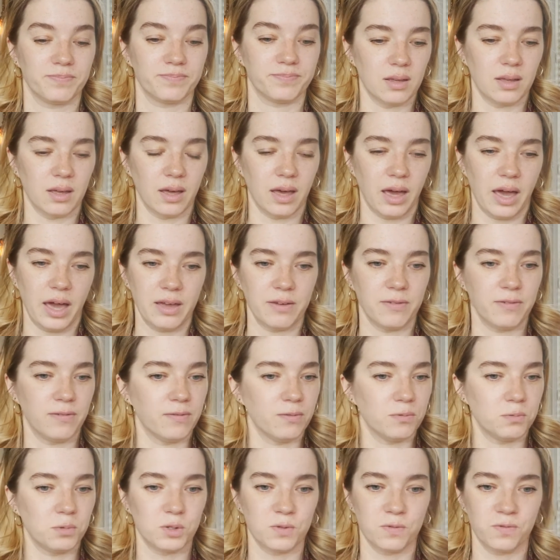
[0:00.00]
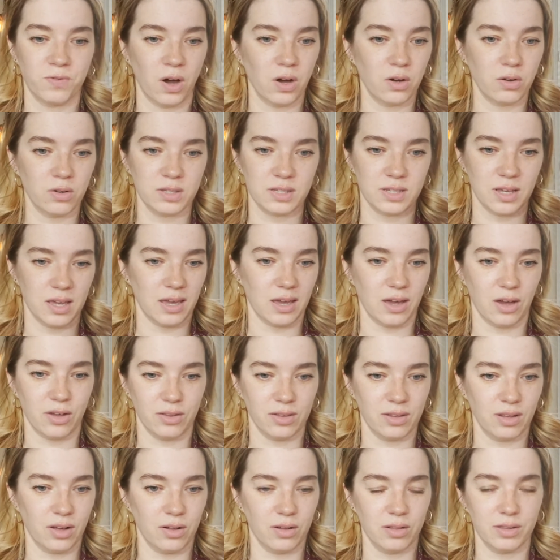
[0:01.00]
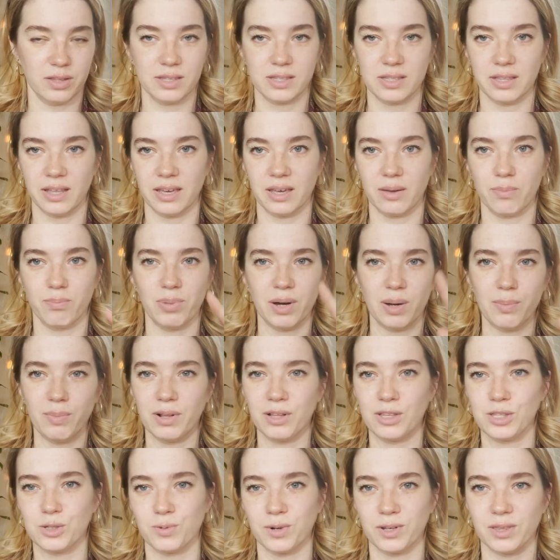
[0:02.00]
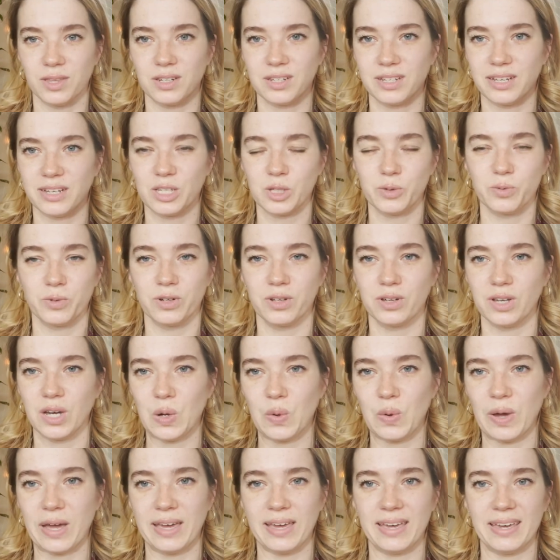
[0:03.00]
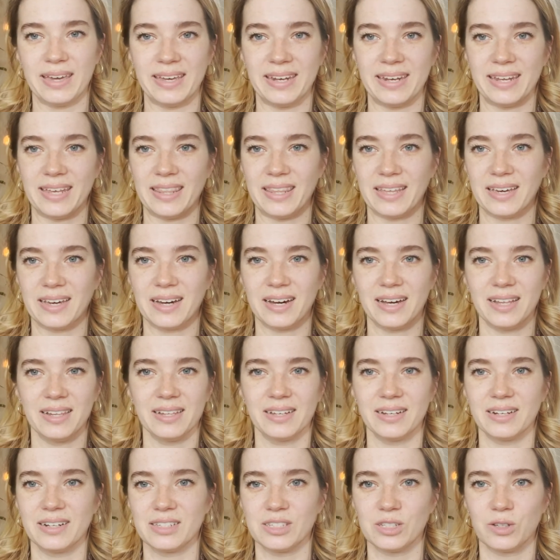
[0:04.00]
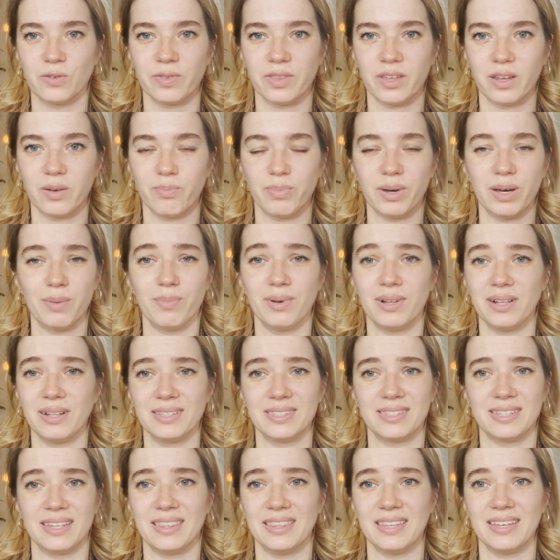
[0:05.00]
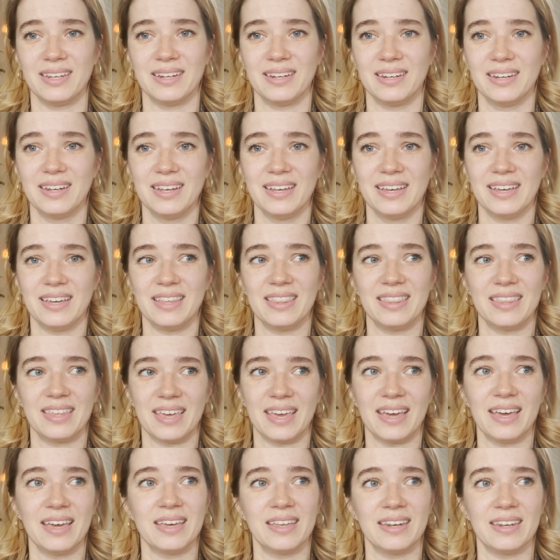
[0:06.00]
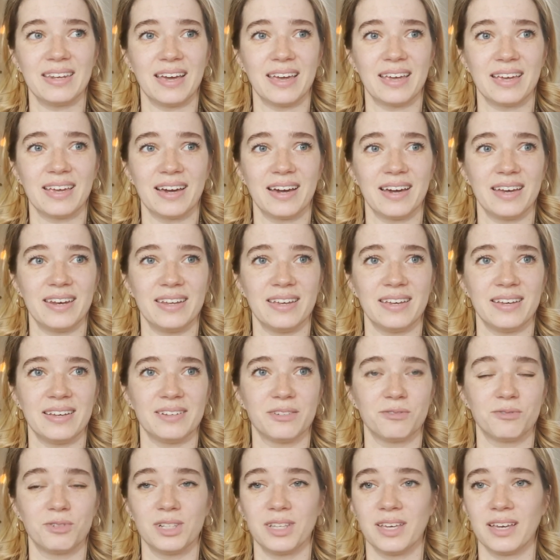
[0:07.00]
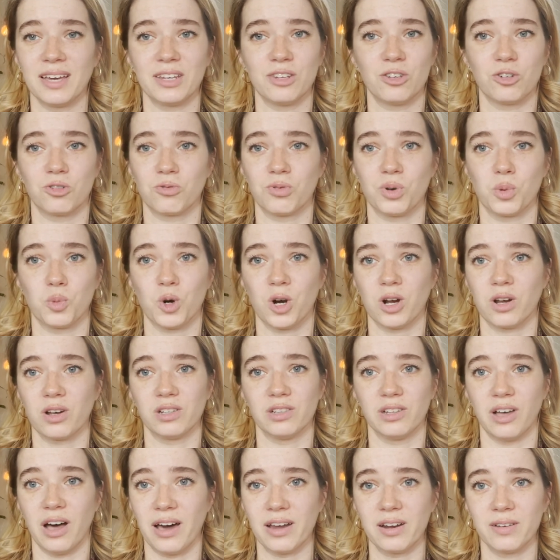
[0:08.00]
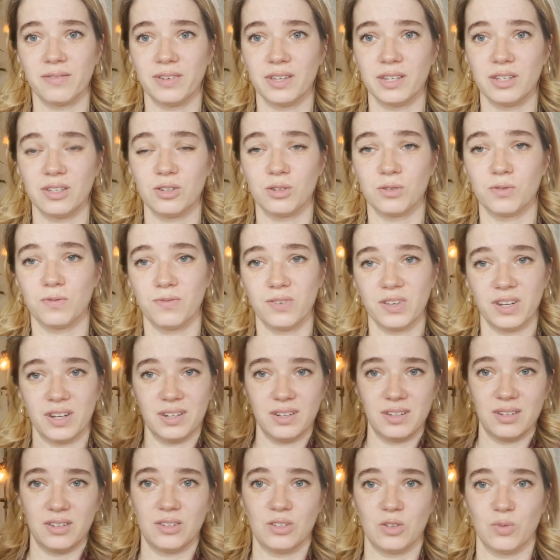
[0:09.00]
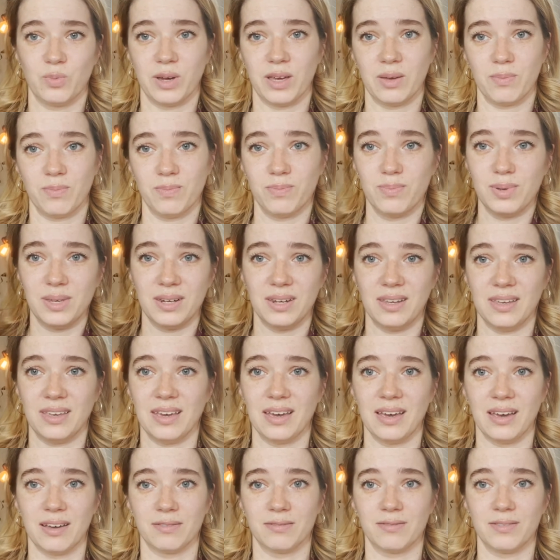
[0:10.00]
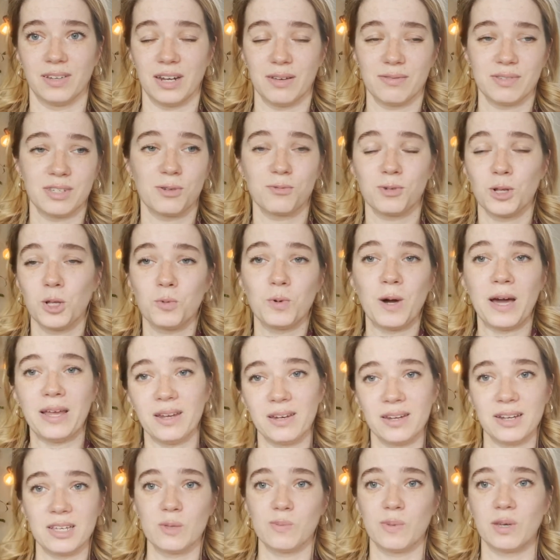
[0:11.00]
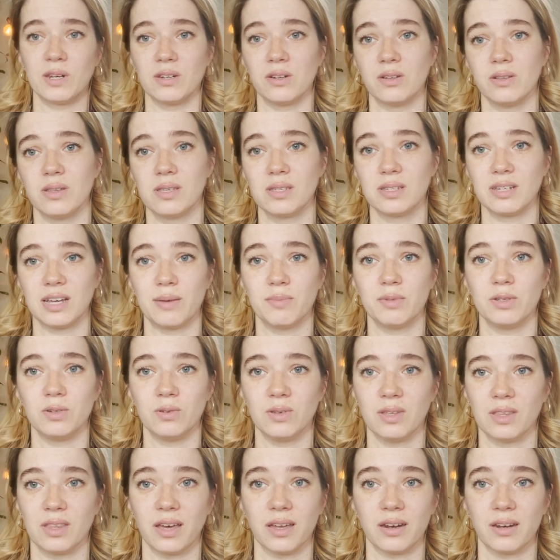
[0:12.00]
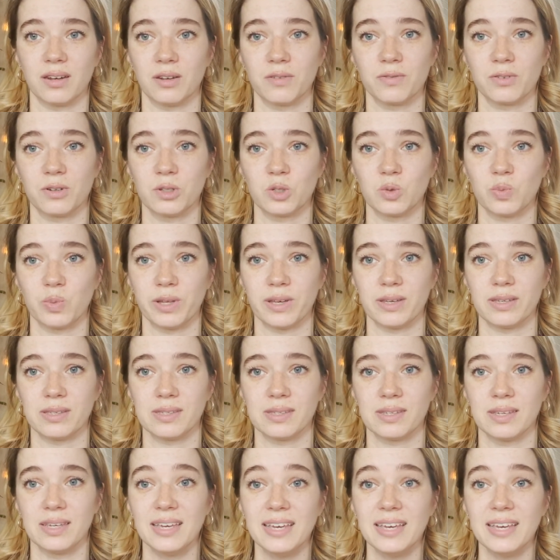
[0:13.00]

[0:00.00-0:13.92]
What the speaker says: I was focusing on all these like bubbles where the text would go in and the colors of that bubbles, and then in the end I kind of really had to rework a lot of it to fit it into my PDF. And I was like, well, why did I spend all this time doing that in the first place?